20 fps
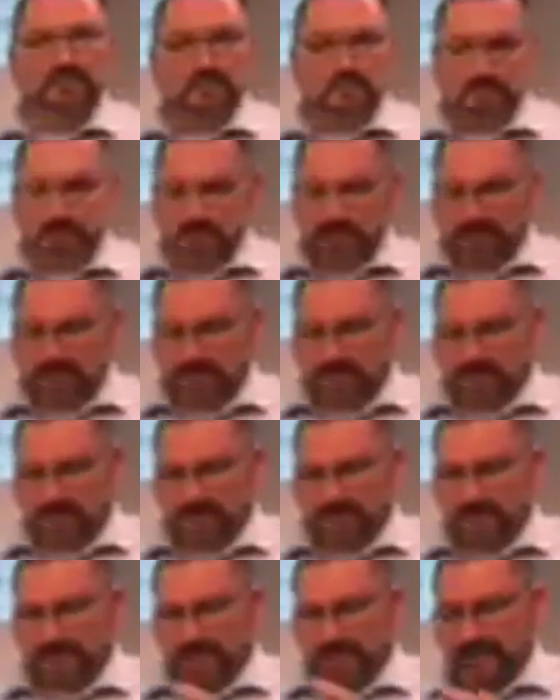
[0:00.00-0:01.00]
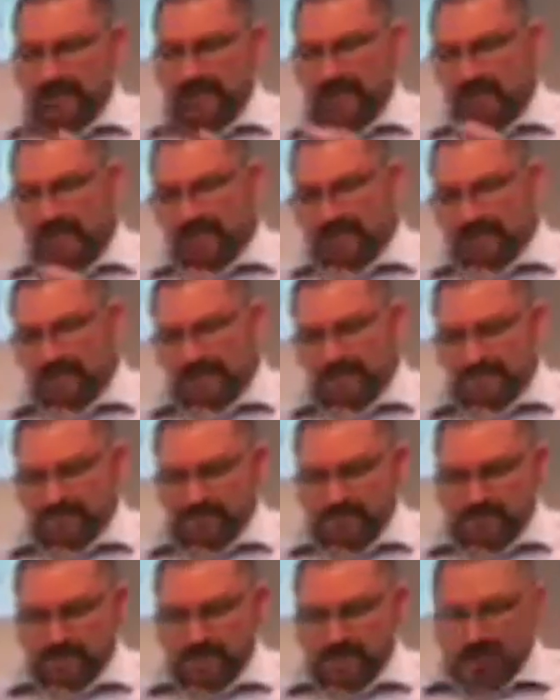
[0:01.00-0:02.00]
a few scriptures and share
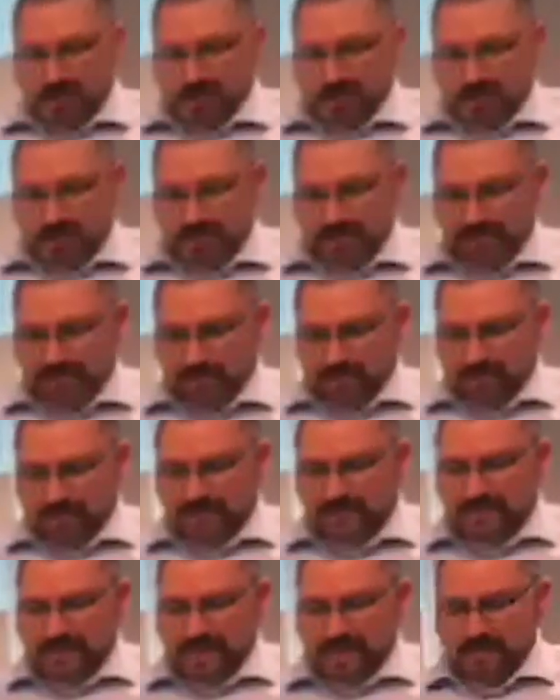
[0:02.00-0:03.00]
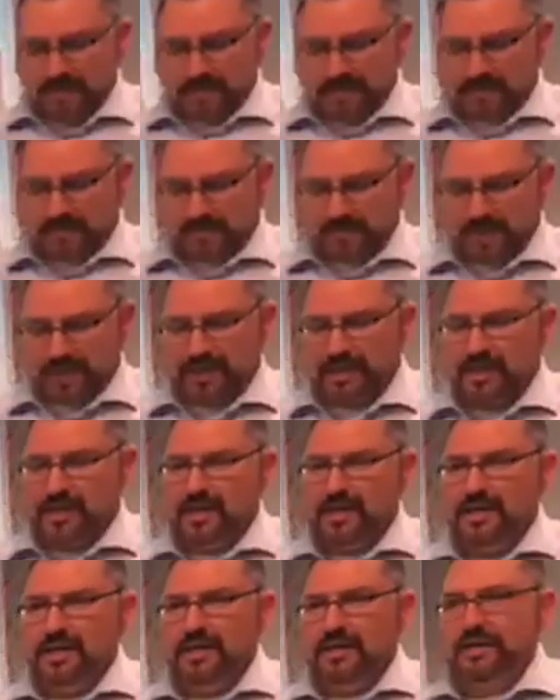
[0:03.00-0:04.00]
Uh, four examples, but
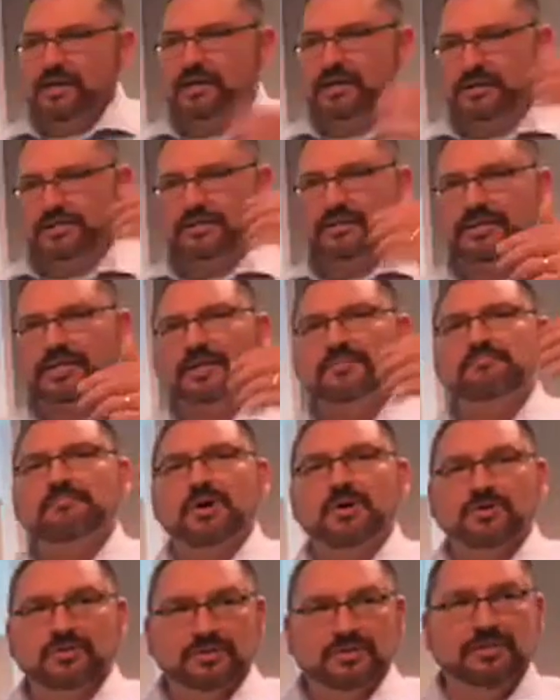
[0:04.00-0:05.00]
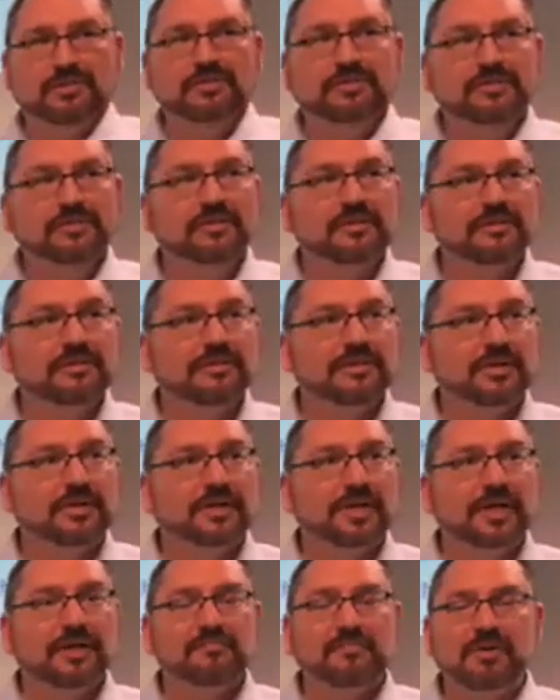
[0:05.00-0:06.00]
let's look at Moses.
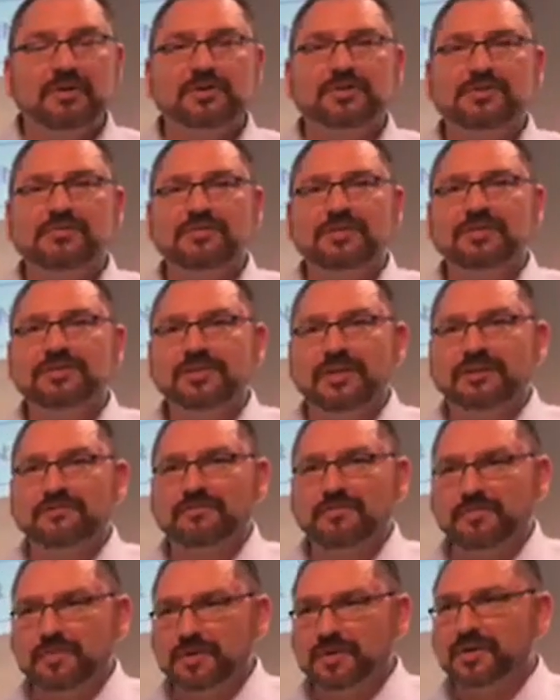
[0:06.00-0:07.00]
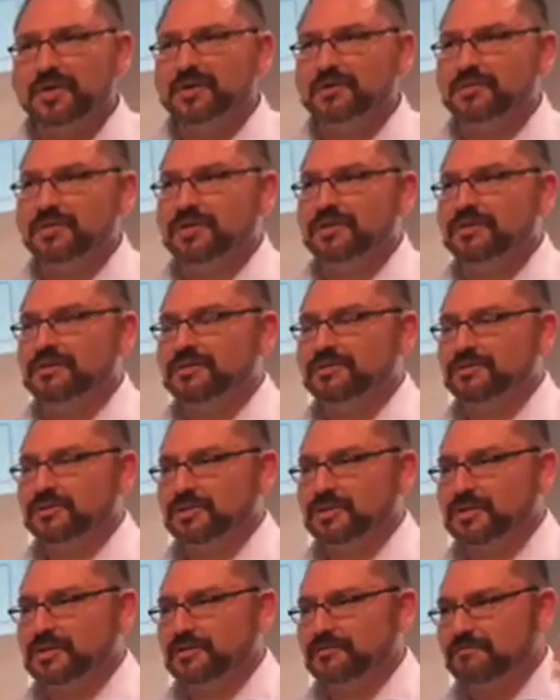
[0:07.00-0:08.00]
Okay, most of us are familiar with the
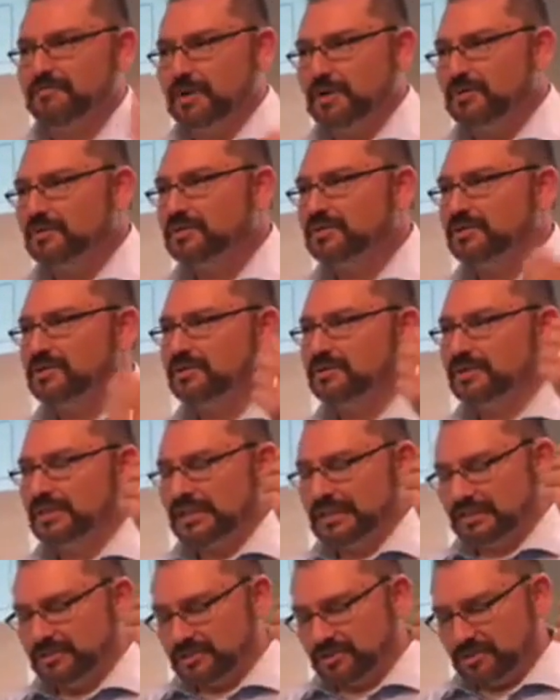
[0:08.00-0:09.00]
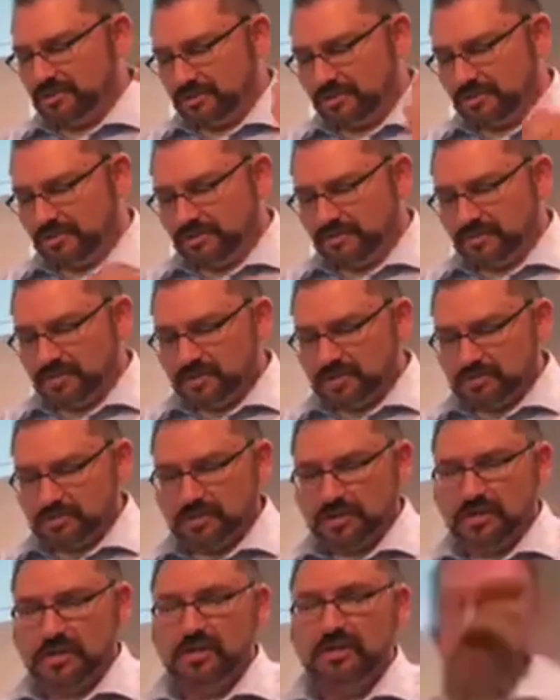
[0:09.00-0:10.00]
story of Moses and the children of
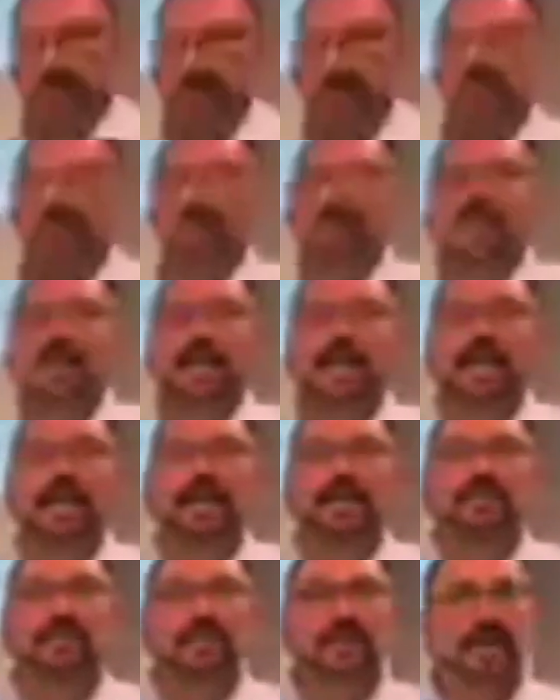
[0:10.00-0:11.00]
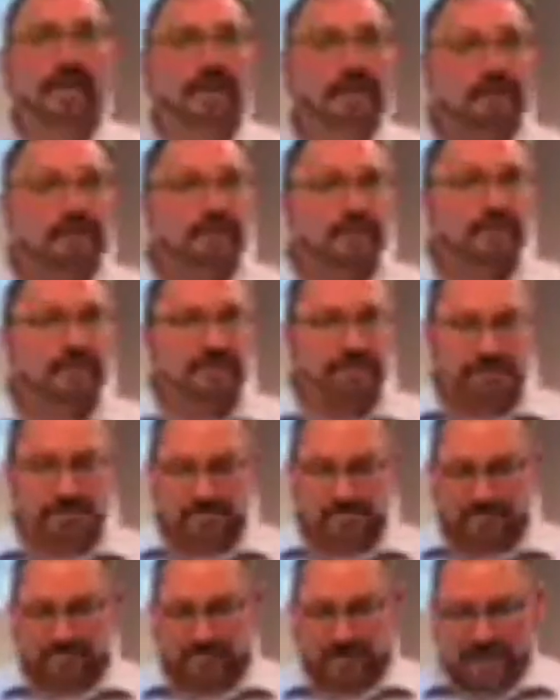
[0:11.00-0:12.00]
Israel and the
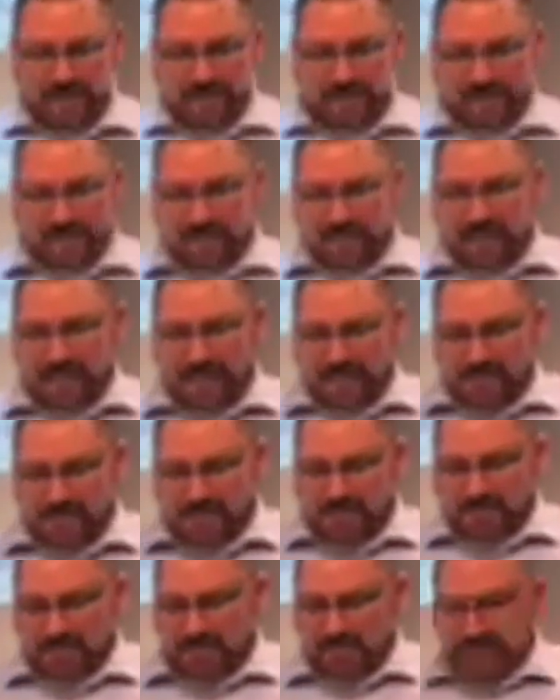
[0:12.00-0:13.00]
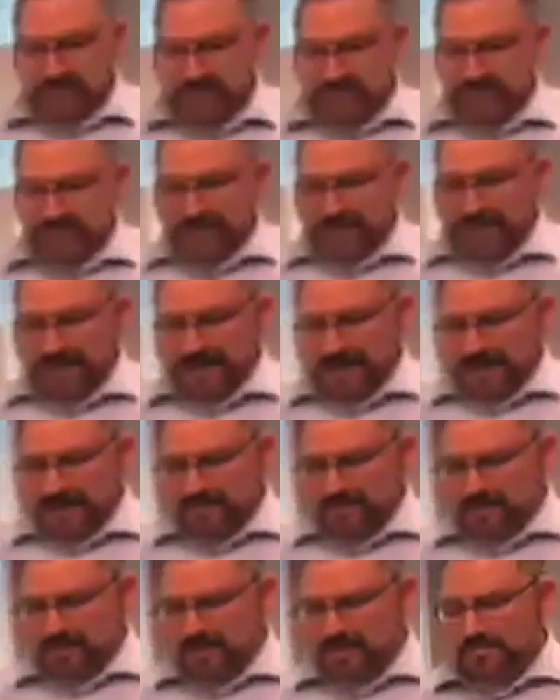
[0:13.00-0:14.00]
Exodus from Egypt.
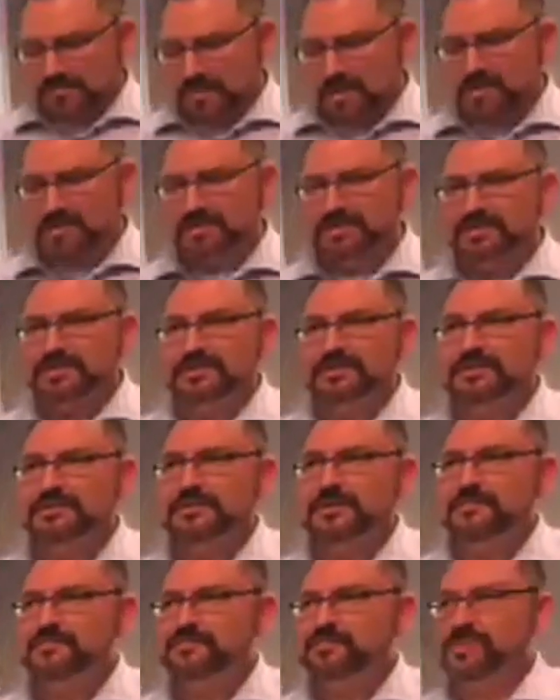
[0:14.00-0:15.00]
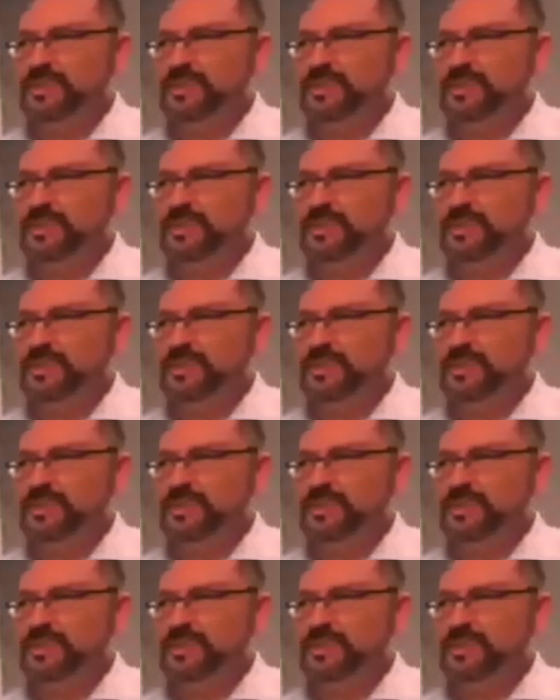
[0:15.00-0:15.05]
Uh, you know, Moses,